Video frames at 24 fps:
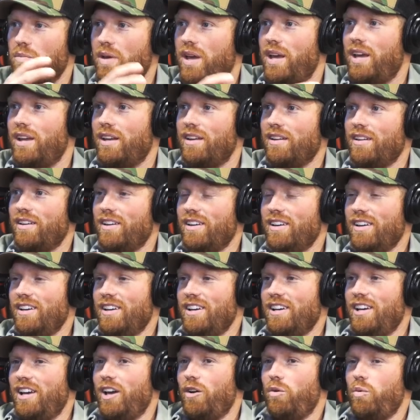made.
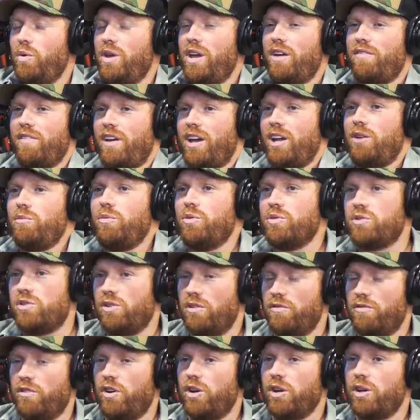And we have animals that
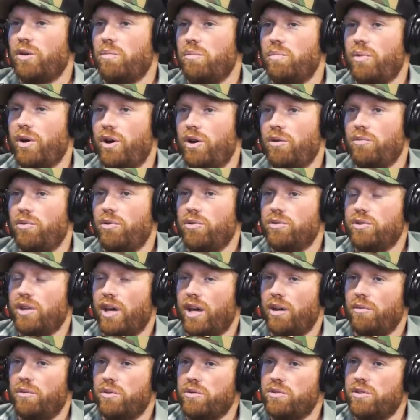are very comparable to
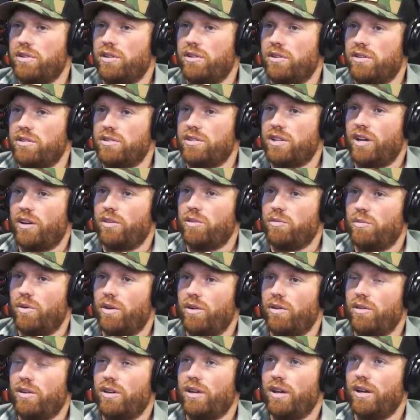animals that are in South
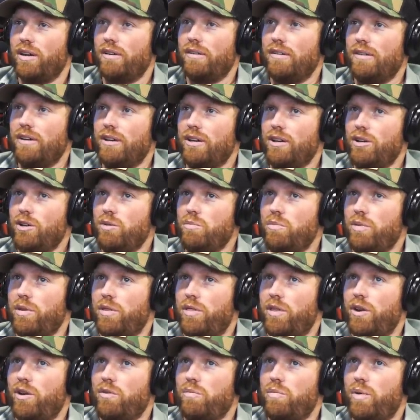America,
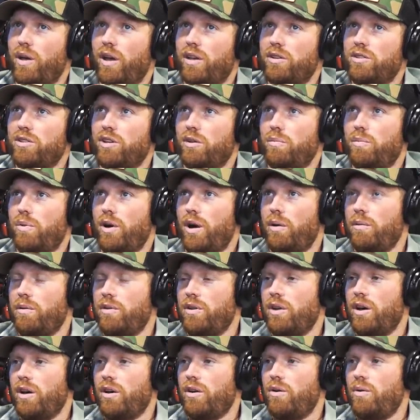but their best are probably
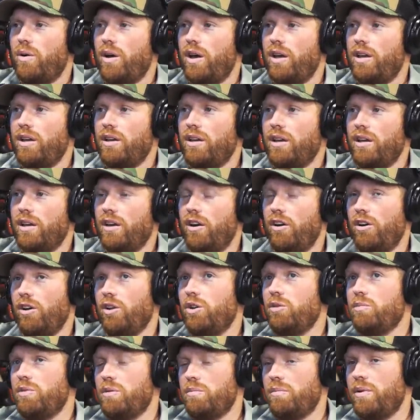not quite are a
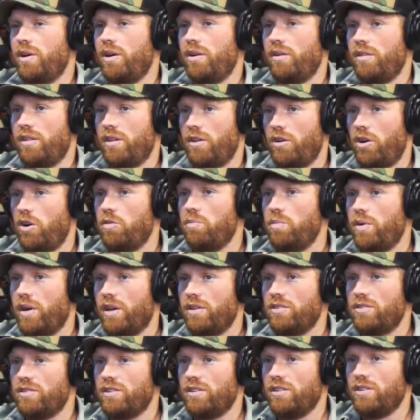little bit better than our
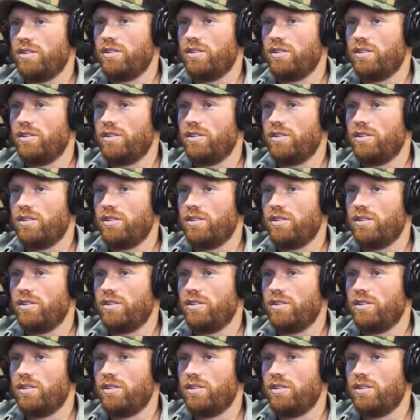best.